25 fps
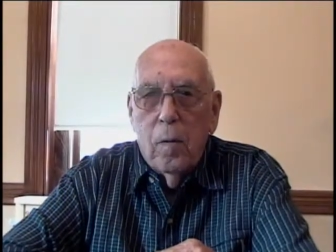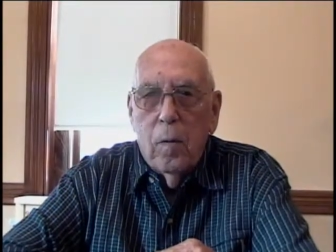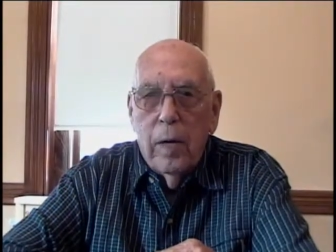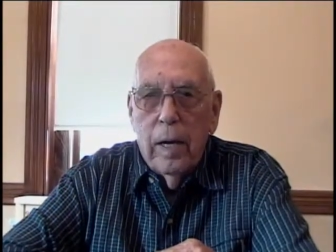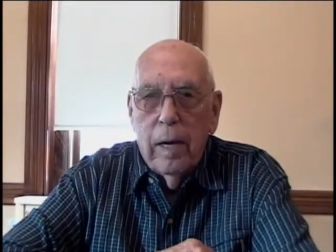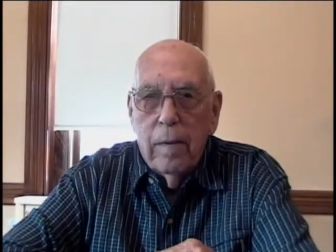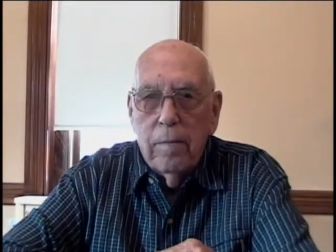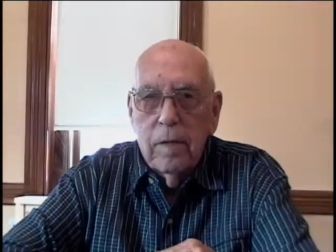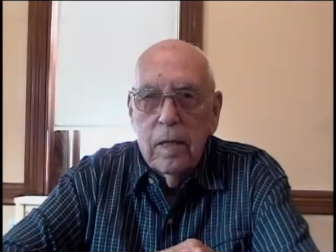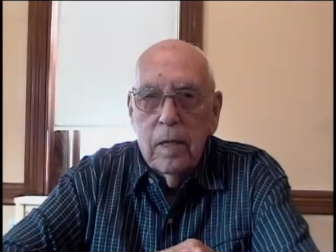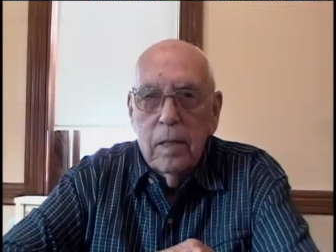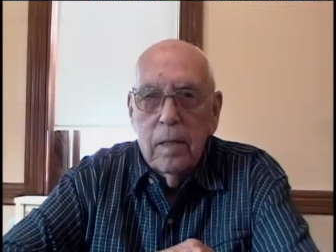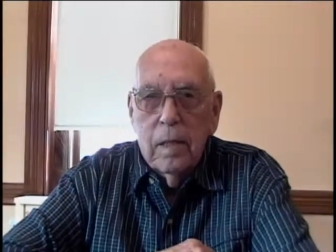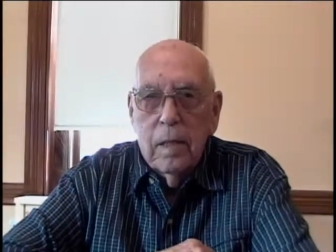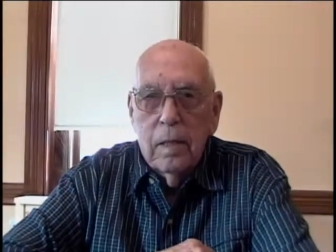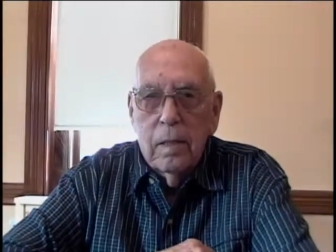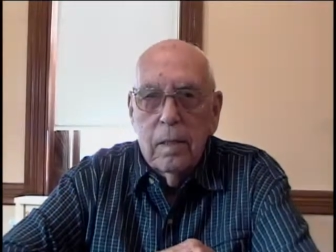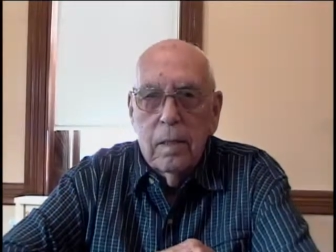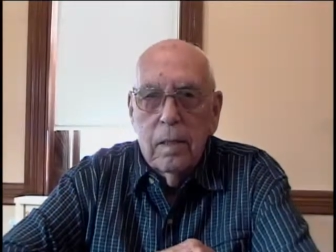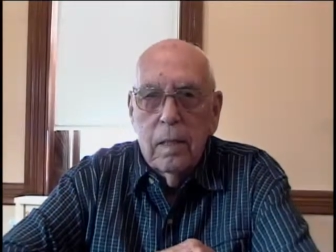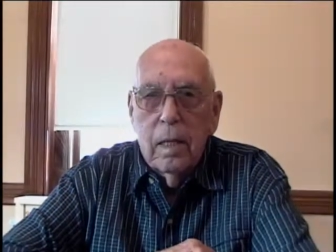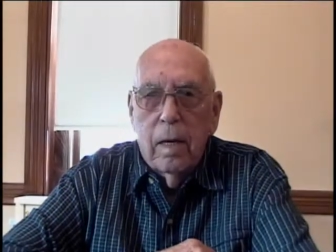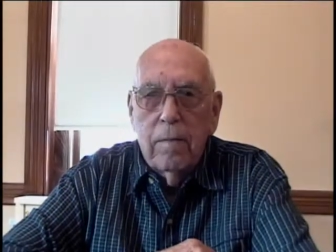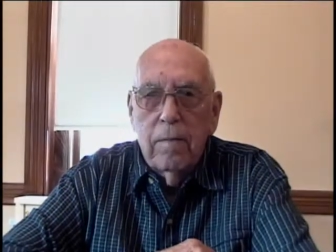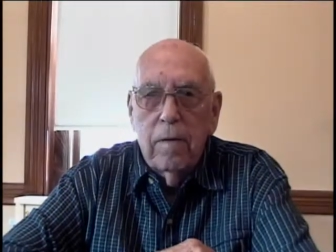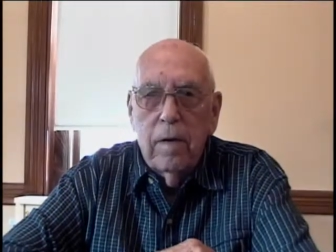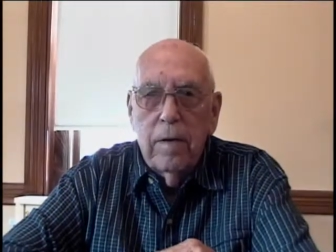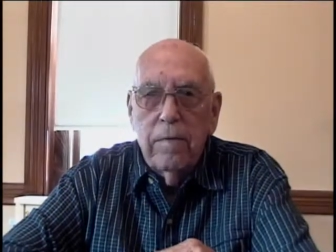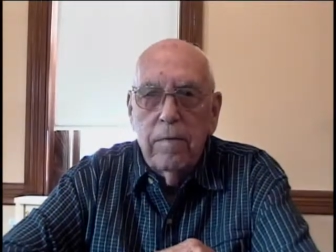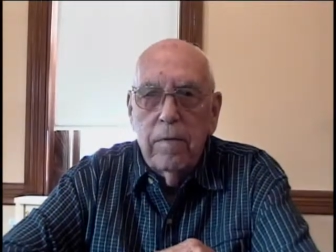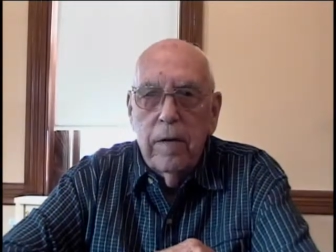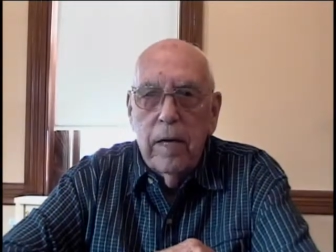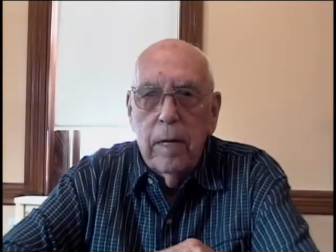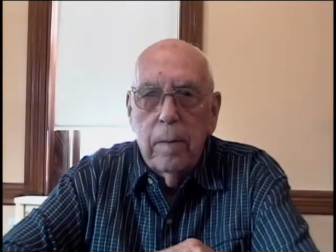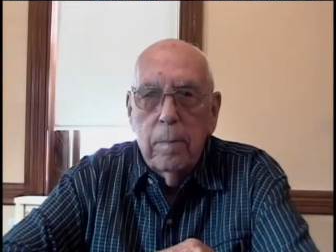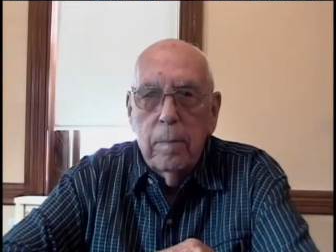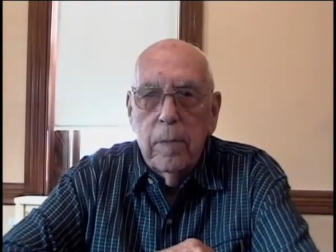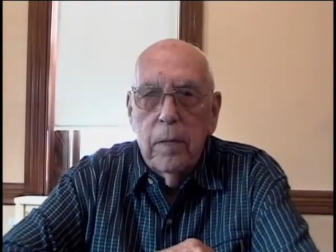have a lovely
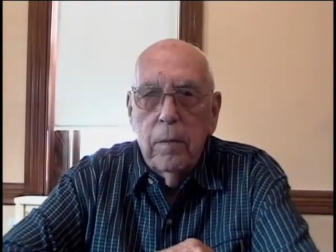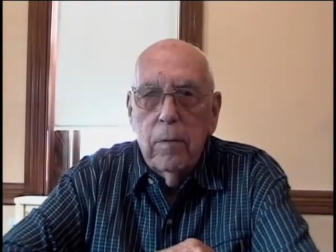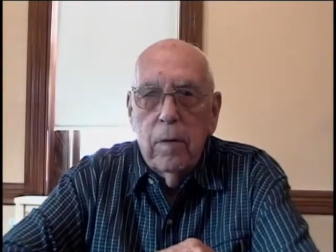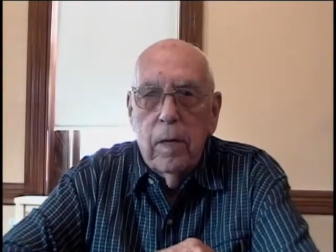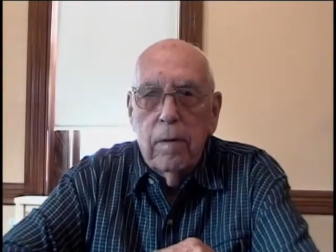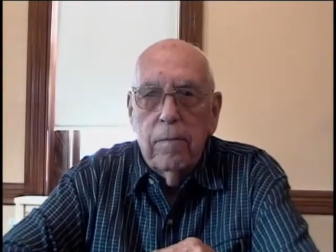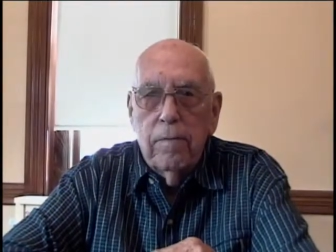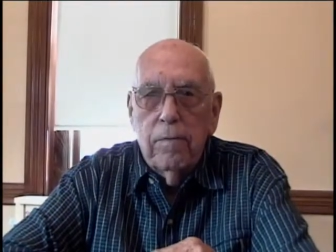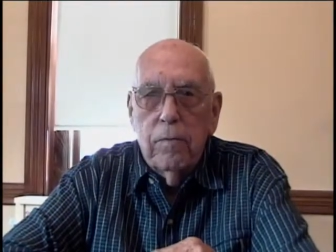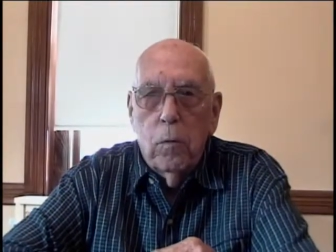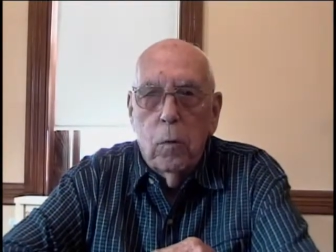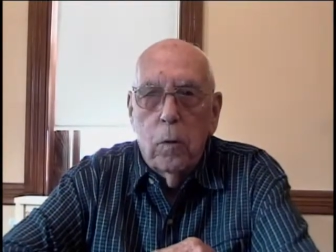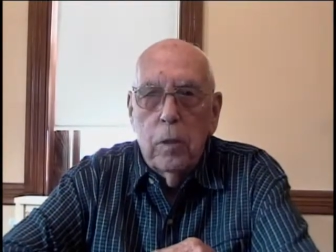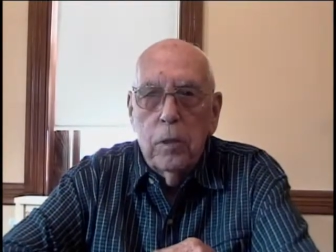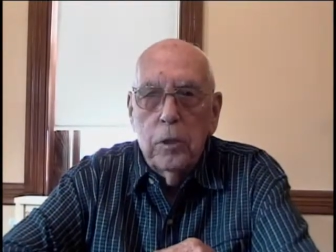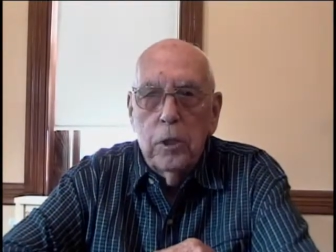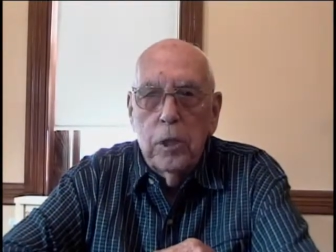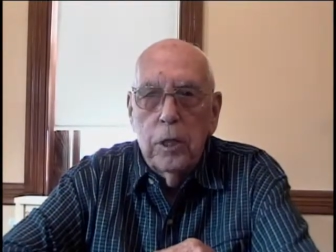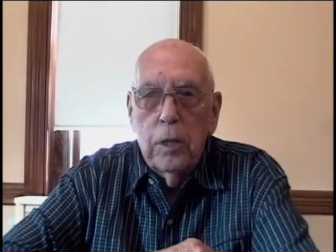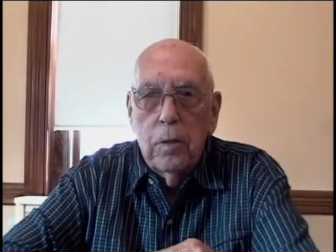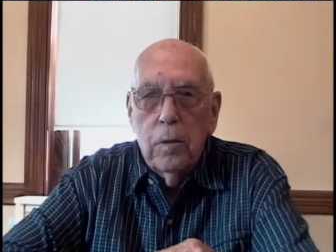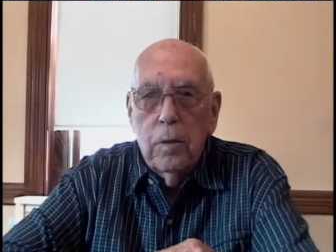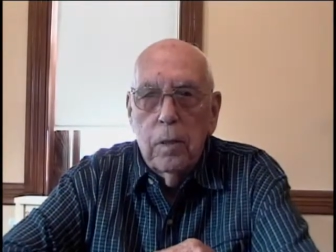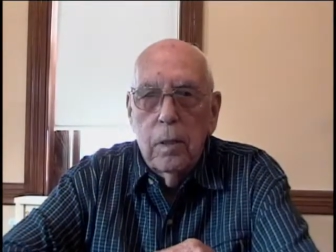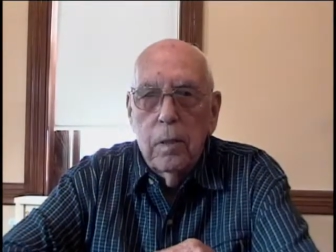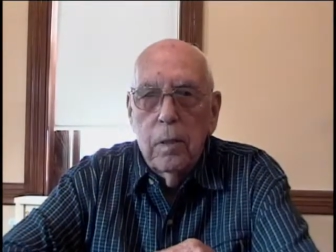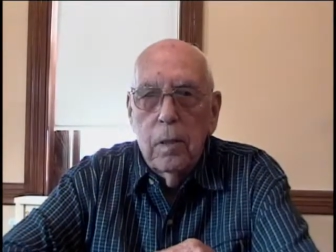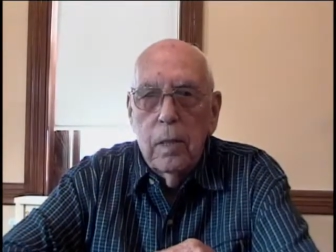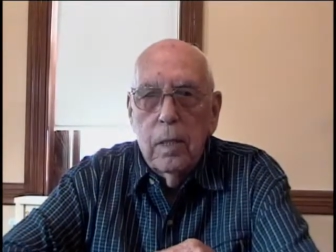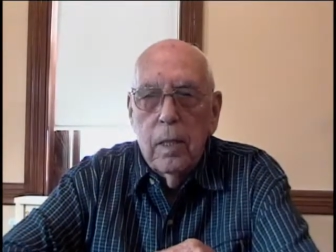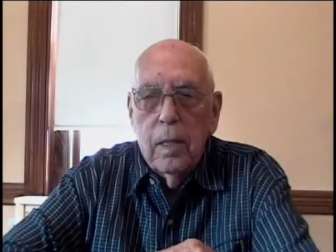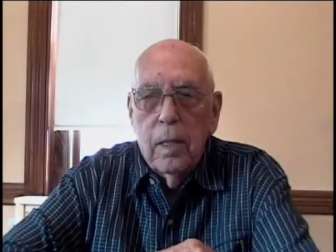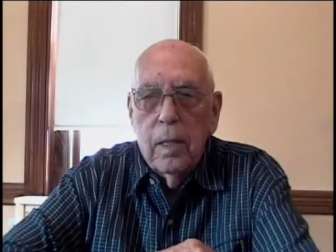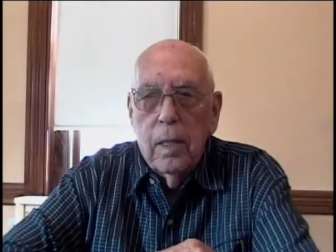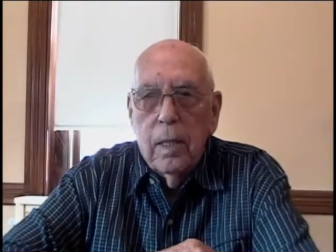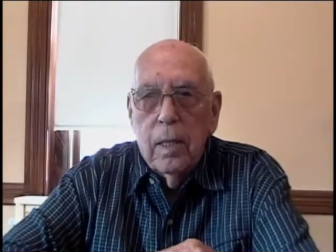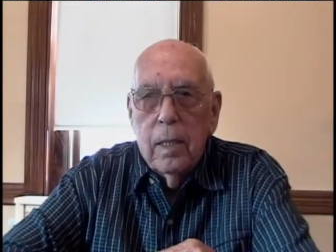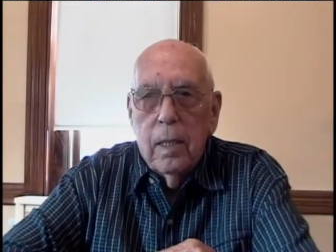family. We have 4 children.
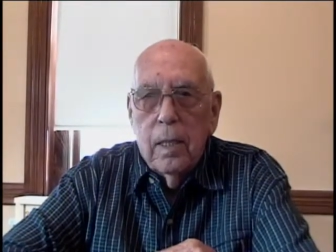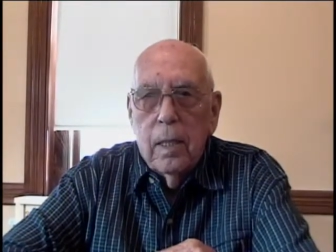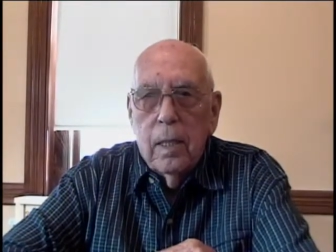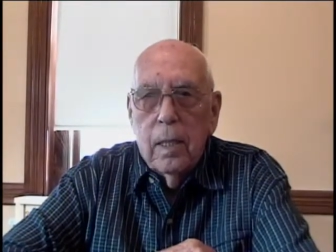Mm-hmm.